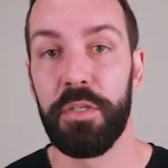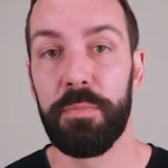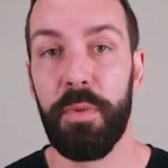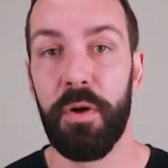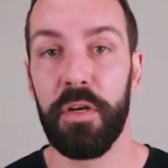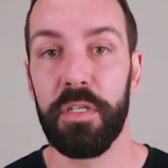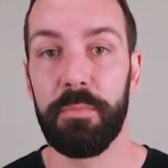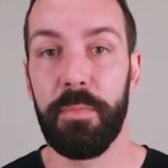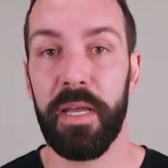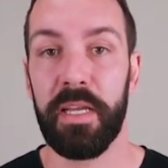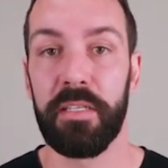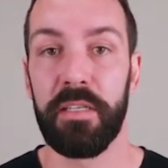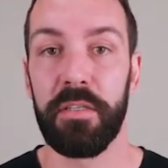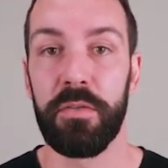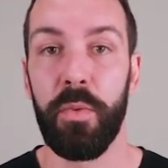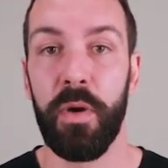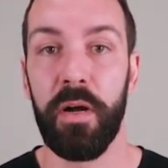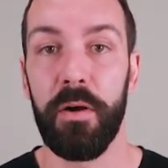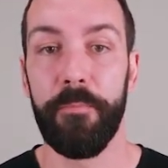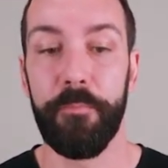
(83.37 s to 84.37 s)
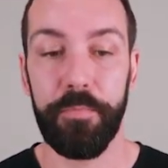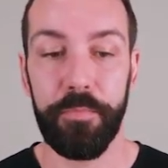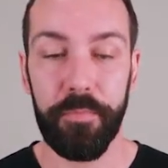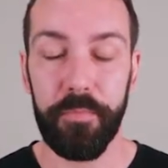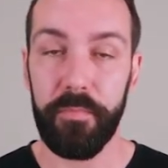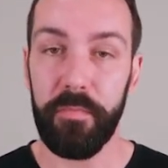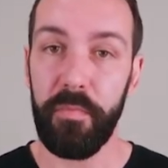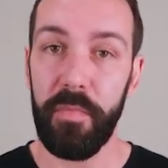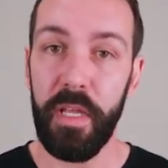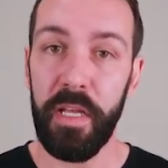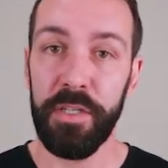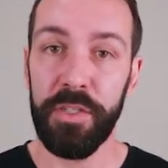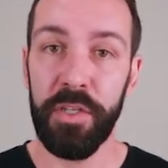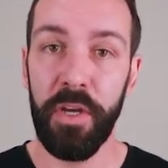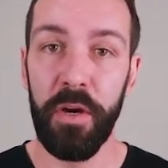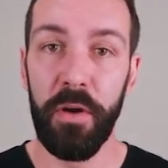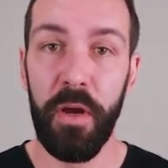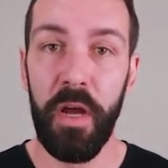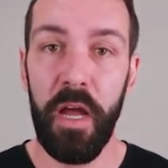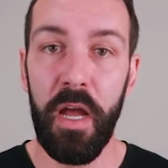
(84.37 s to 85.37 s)
prospects as well.
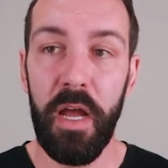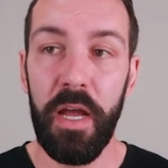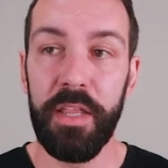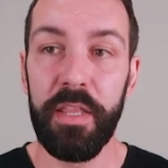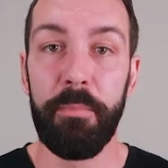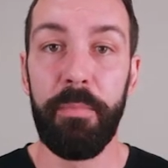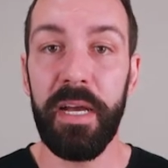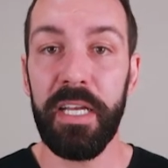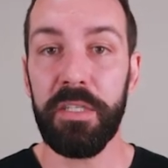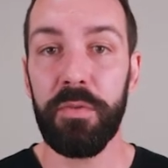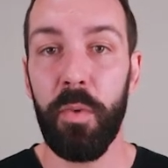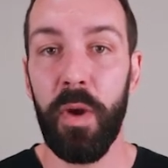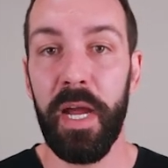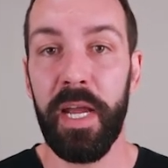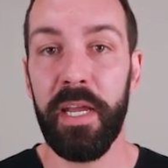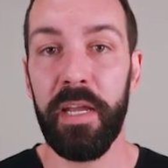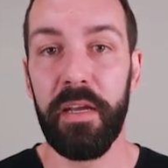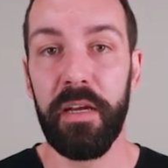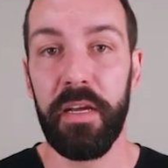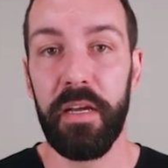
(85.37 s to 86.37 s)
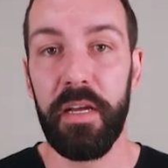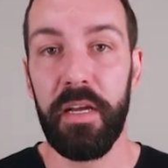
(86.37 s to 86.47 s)
So the best way